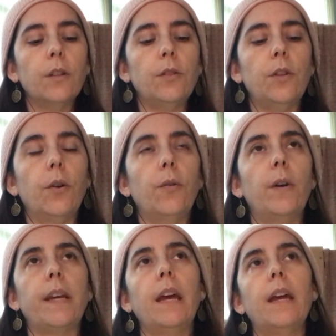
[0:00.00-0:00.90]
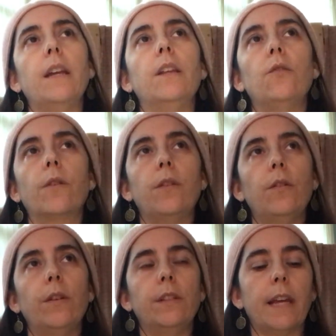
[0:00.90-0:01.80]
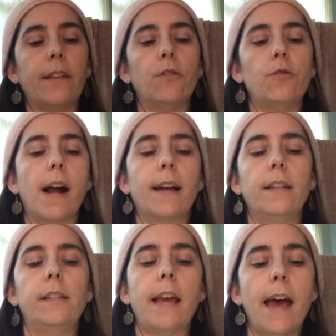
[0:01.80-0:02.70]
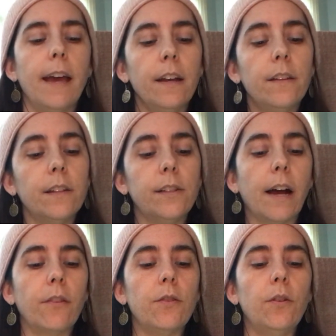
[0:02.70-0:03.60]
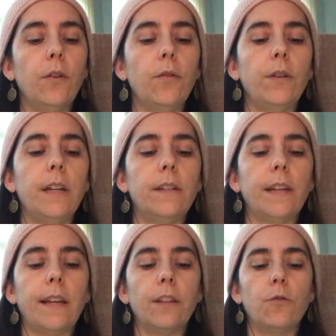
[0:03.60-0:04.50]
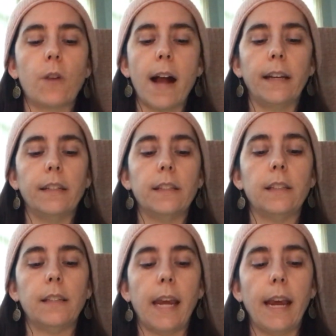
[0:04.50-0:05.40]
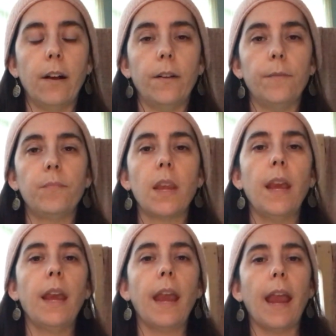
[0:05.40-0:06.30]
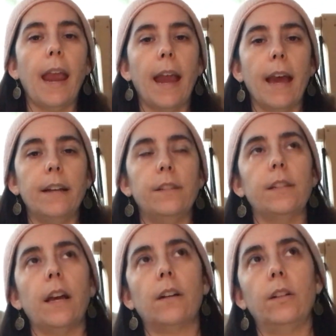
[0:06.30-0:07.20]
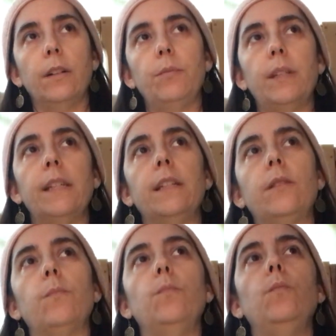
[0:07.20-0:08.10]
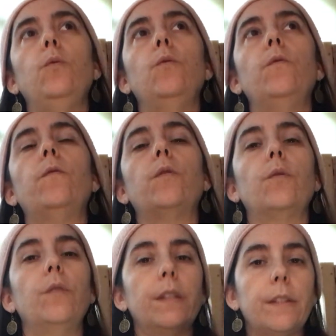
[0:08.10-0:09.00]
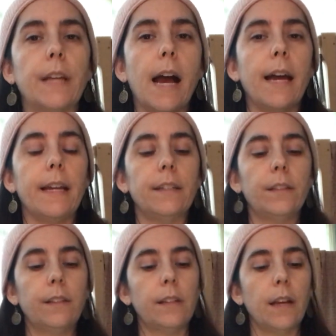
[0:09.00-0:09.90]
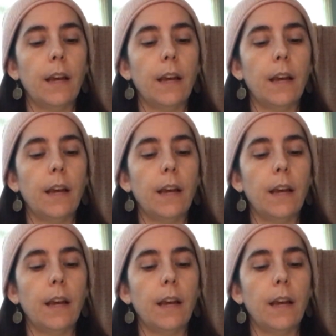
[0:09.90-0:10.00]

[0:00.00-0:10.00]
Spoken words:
So again, the north node is like the dragon's head. The south node is like the dragon's tail. And eclipses move through the signs.